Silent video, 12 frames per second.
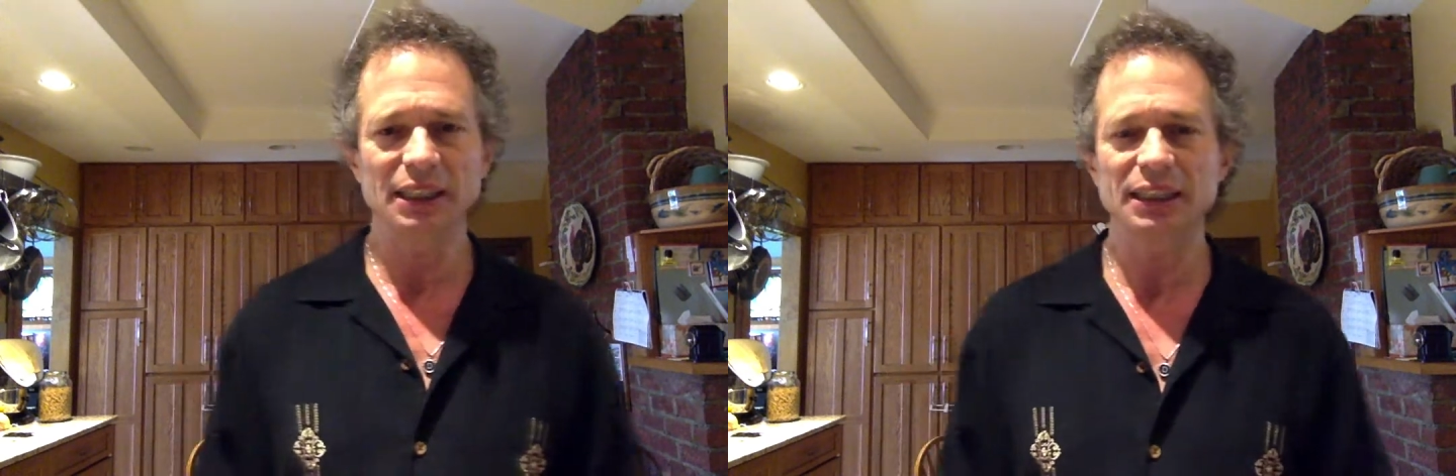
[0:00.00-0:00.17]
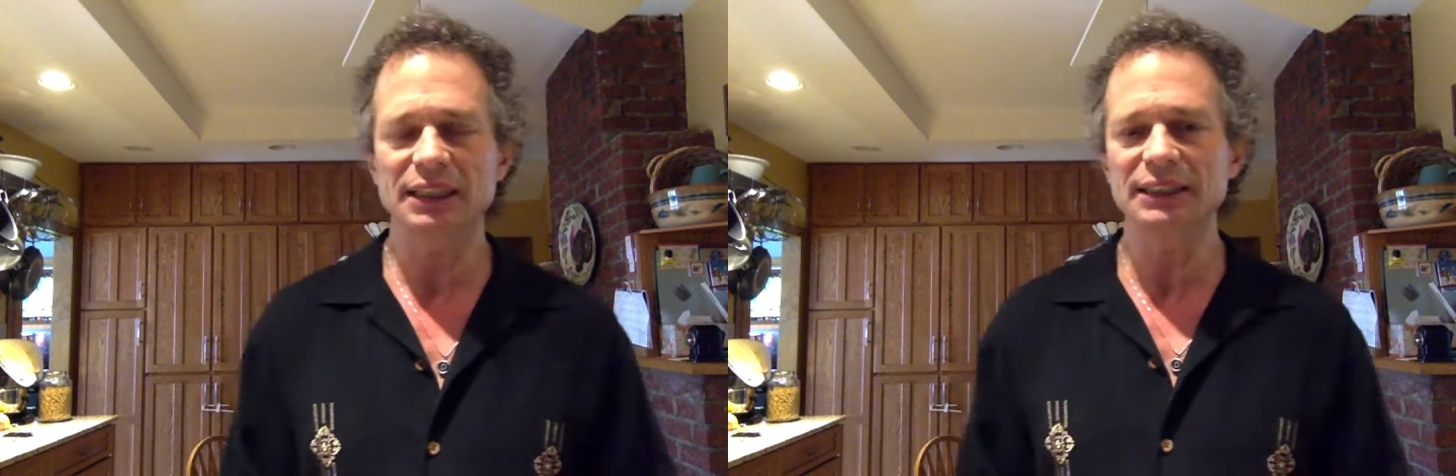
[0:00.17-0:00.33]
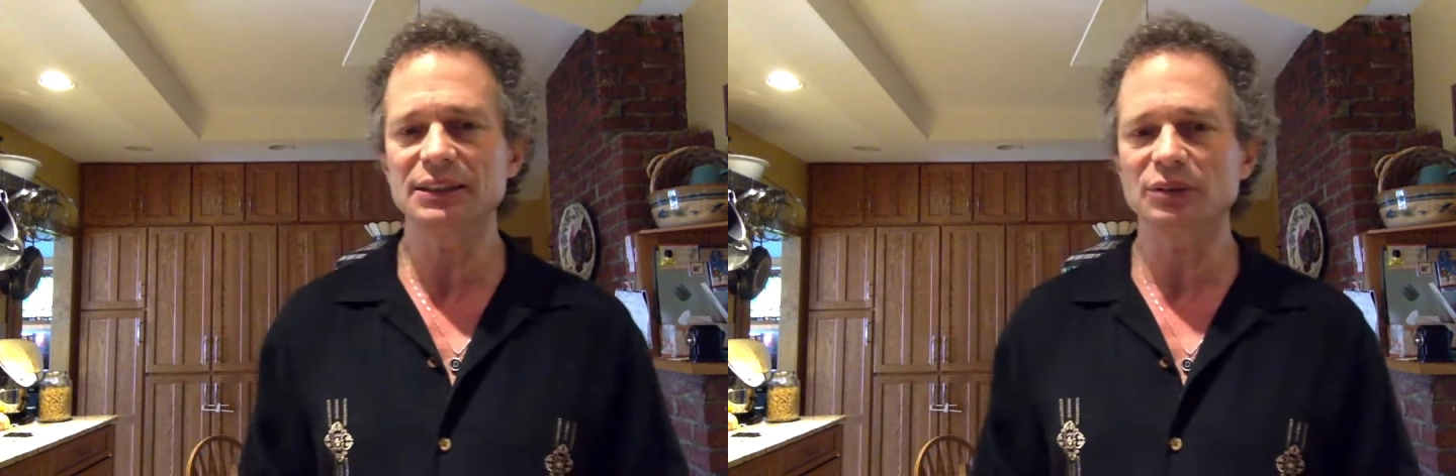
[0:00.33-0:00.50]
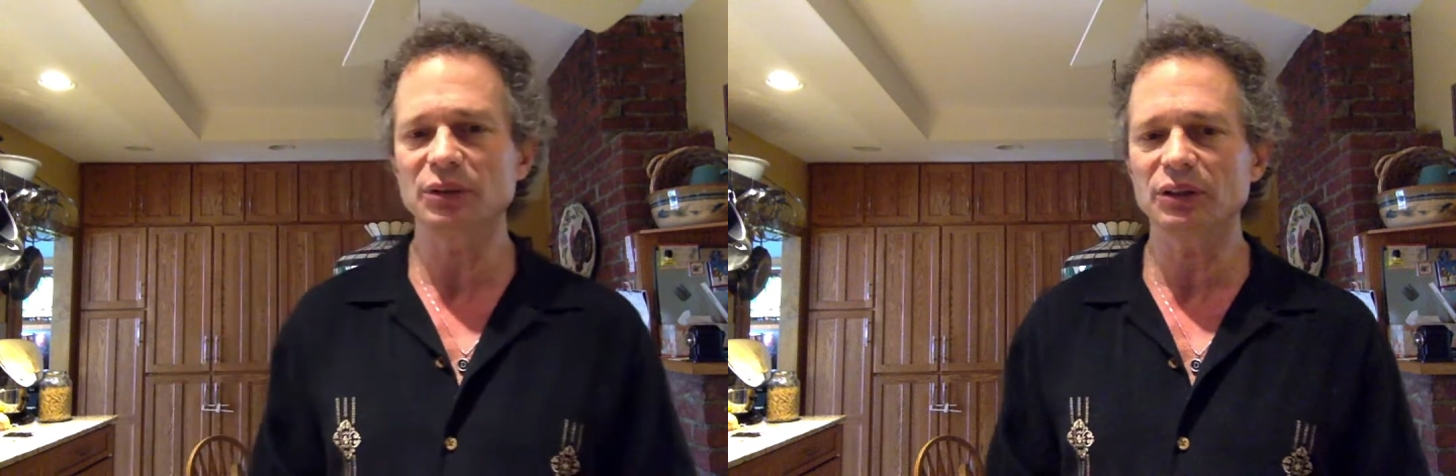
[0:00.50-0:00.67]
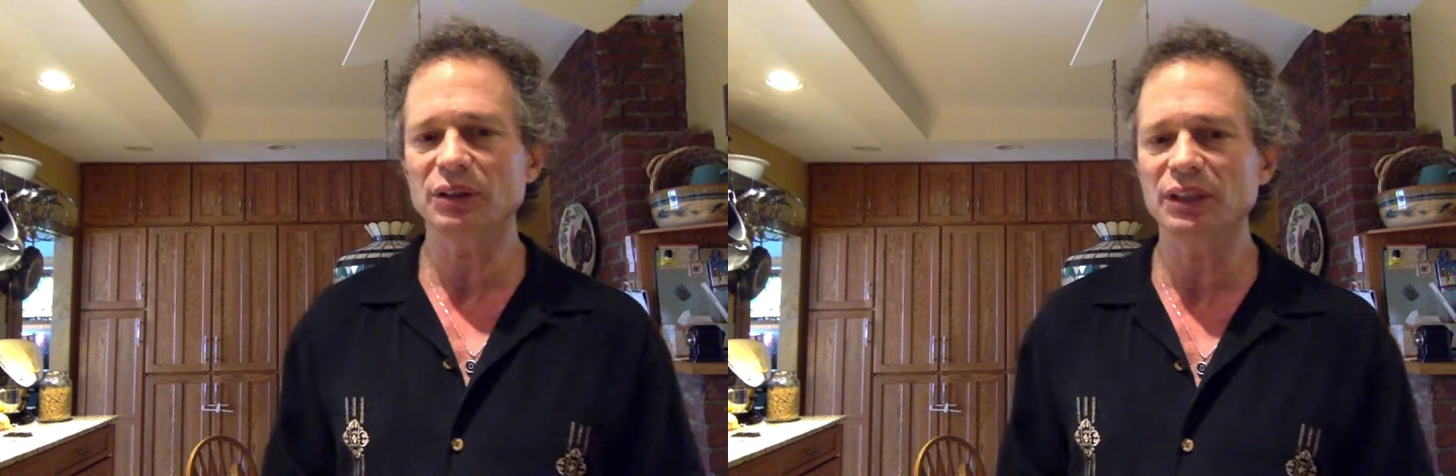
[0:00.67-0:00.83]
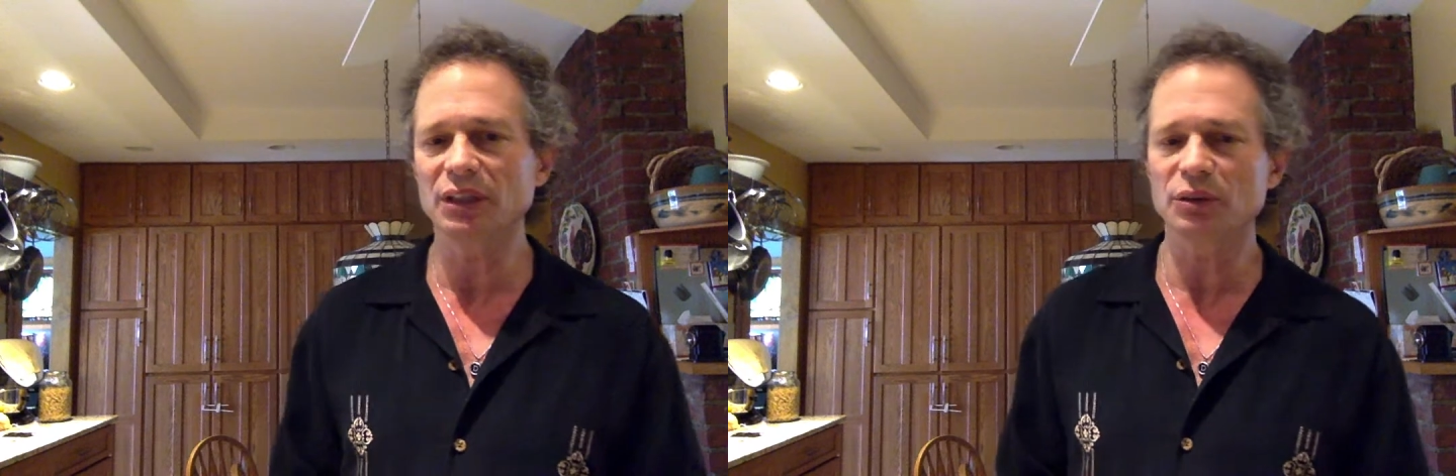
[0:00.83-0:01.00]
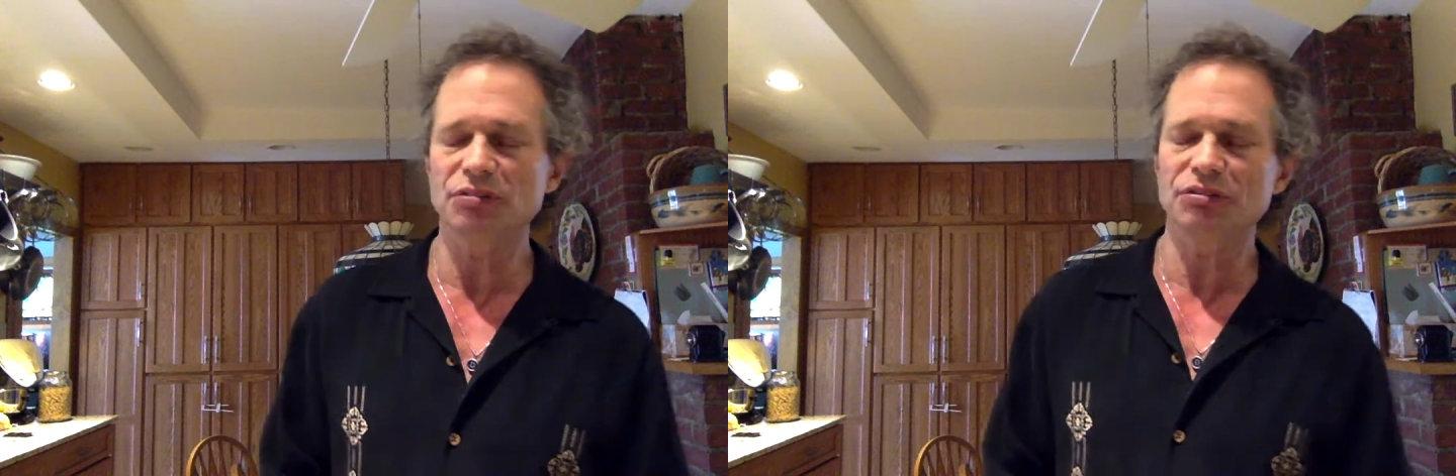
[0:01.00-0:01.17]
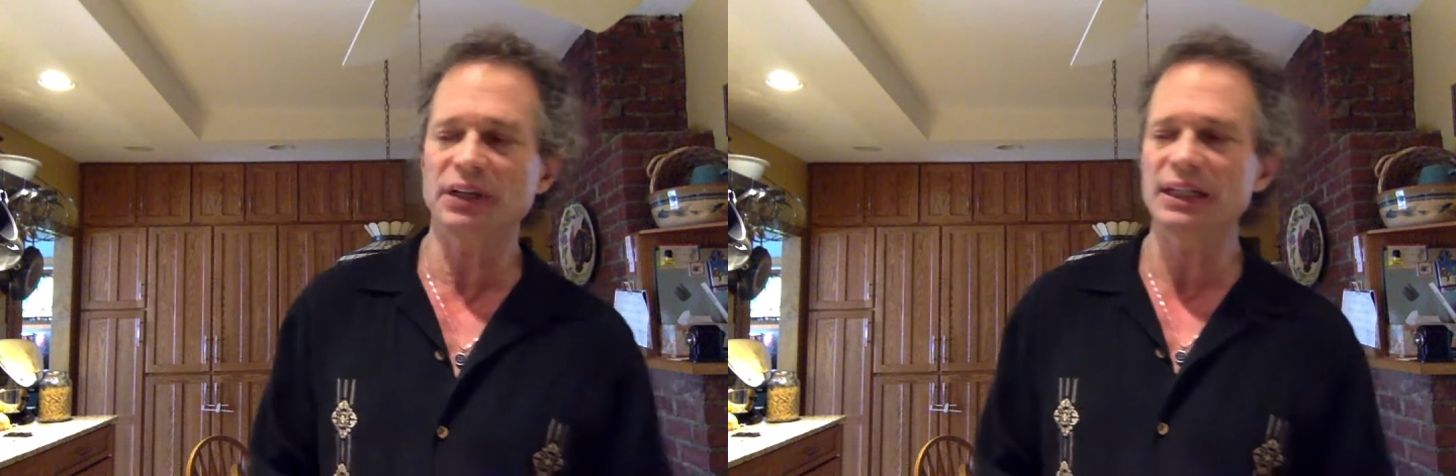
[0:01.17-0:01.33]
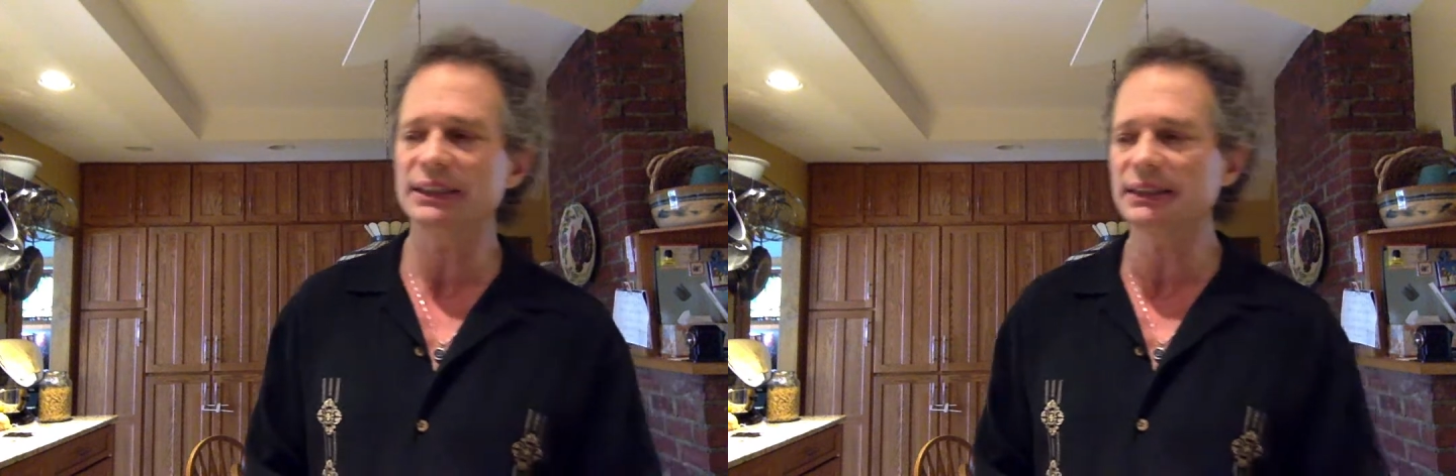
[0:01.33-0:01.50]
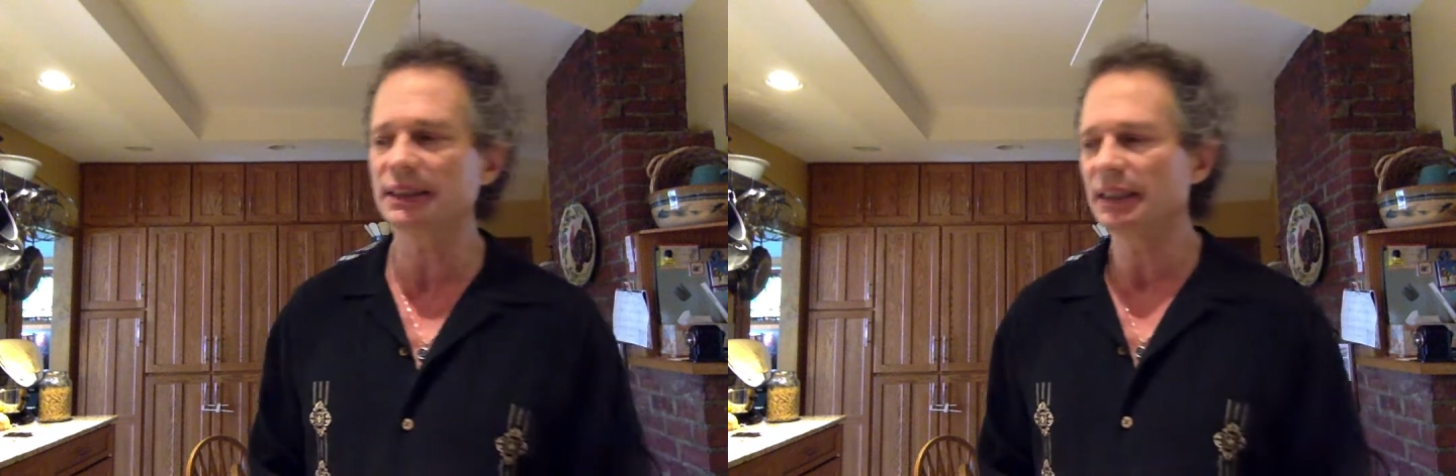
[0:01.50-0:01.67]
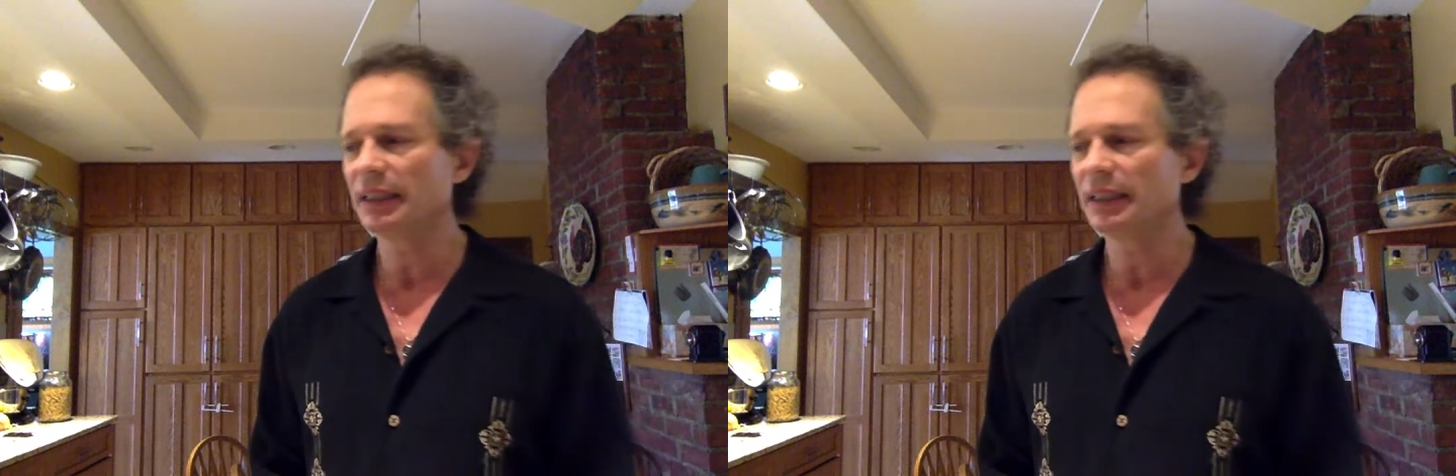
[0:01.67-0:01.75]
is, the phrase